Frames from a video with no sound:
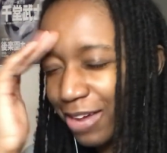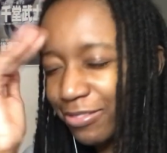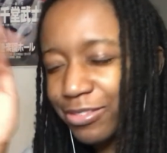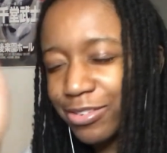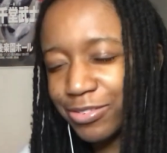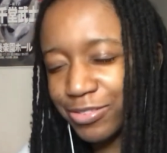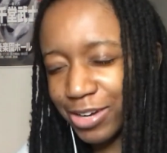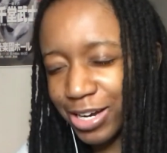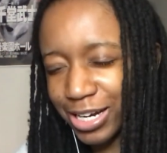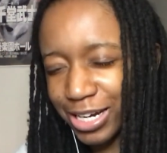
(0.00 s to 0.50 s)

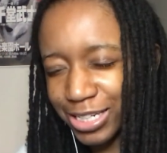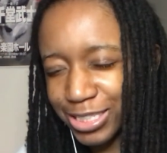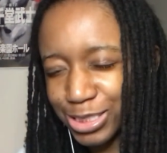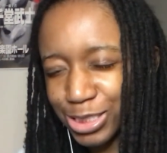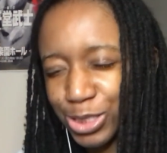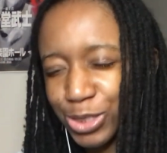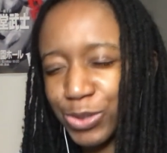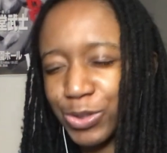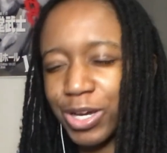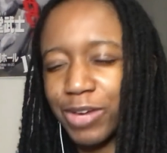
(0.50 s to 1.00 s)
Every Friday,
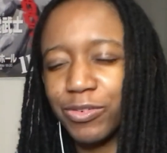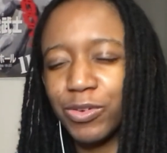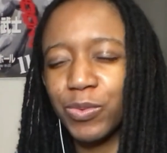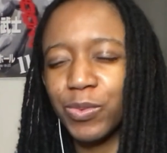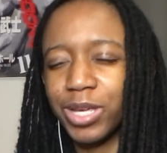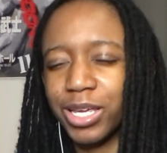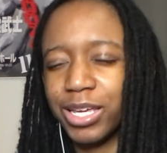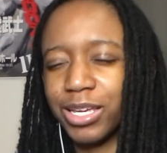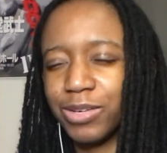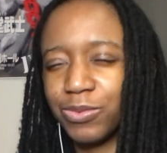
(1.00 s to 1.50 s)
so every
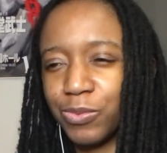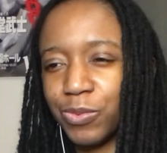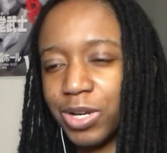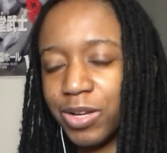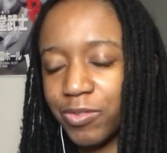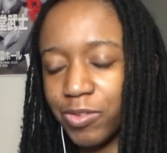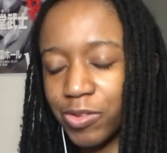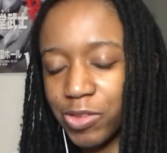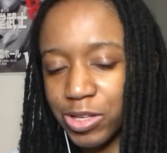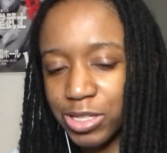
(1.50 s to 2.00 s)
week,
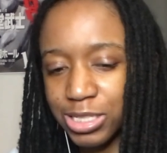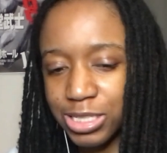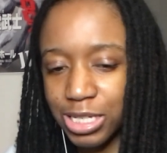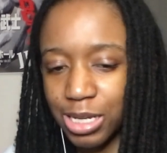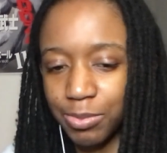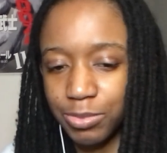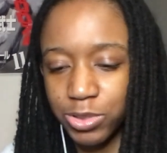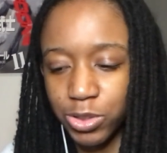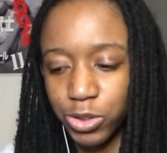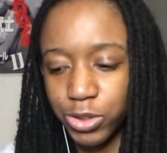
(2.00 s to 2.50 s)
whenever this
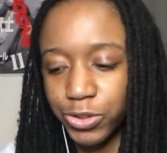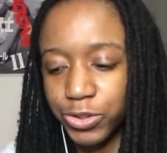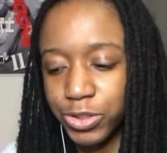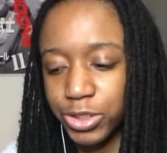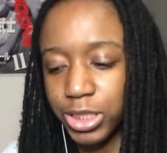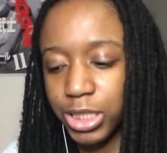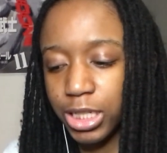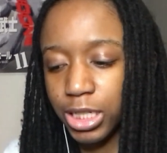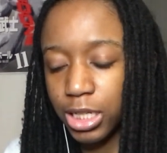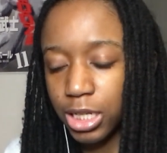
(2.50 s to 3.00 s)
comes on, you
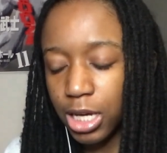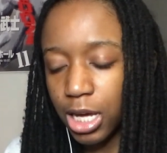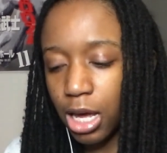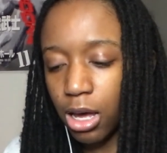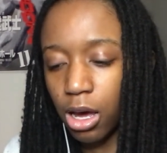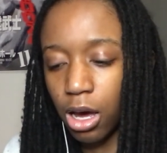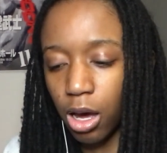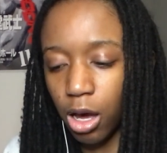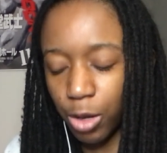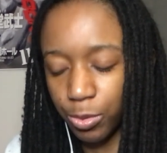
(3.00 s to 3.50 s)
see,
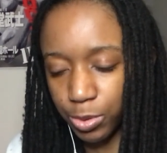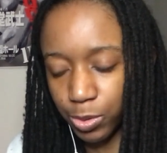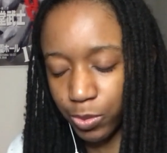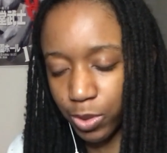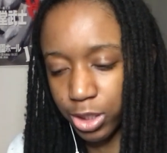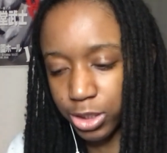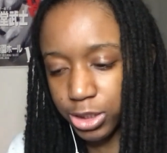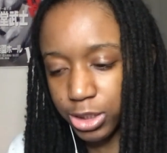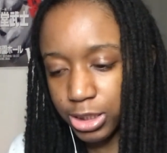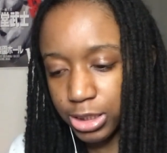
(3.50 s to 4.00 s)
I'll be
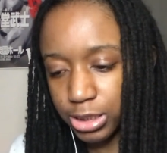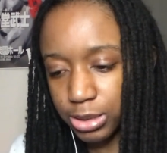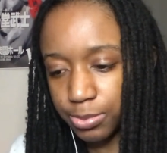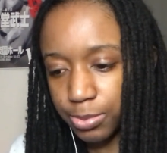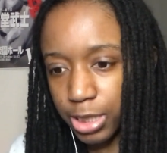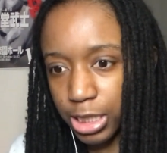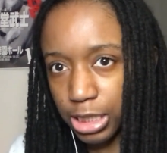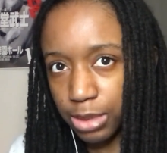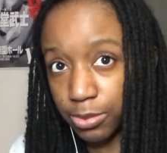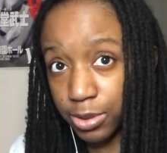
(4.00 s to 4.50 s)
watching
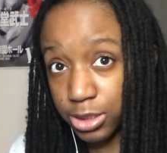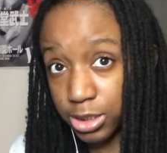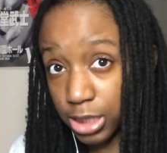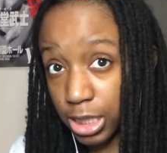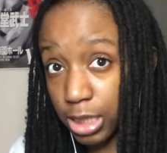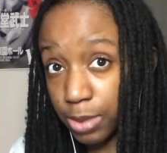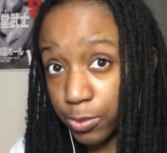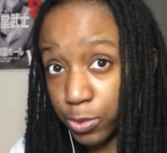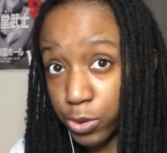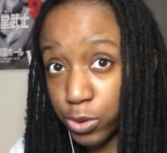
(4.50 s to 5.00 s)
Mari
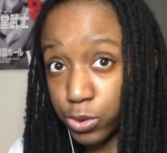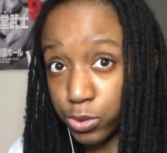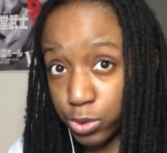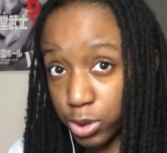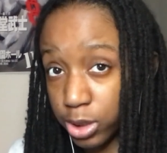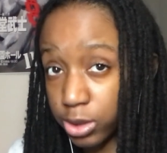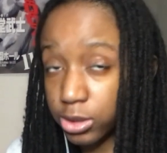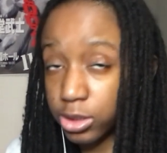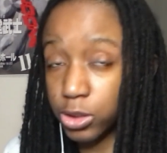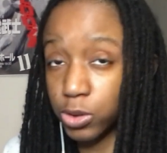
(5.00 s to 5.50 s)
the Maku
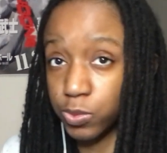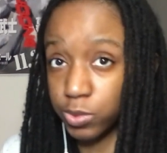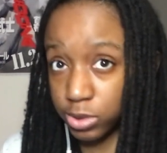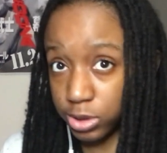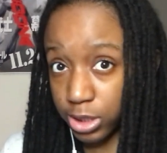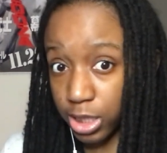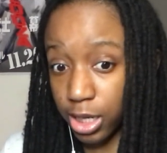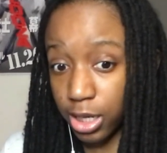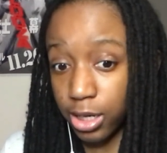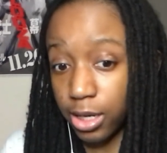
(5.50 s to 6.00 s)
until we're
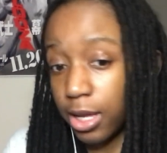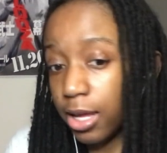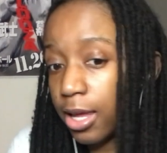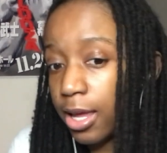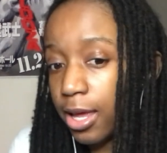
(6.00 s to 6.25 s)
done.